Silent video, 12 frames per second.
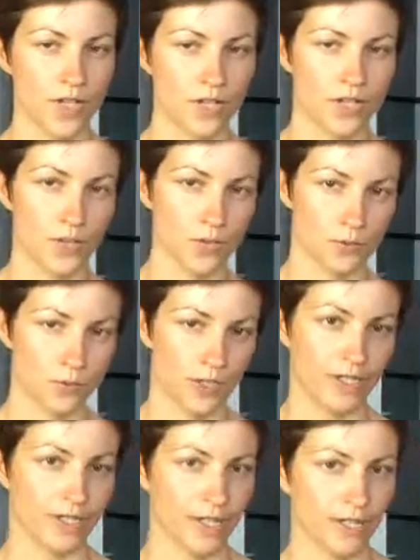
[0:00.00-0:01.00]
NGOs
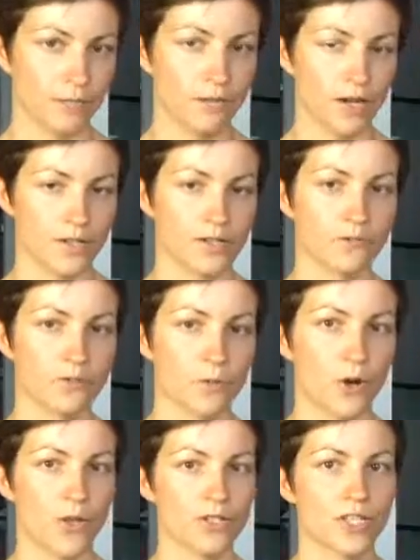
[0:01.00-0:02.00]
working in other parts of the
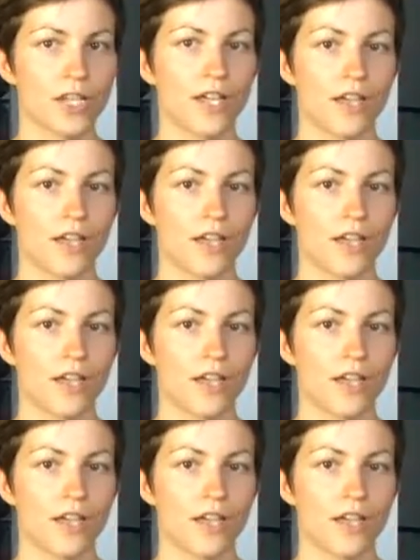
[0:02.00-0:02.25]
world,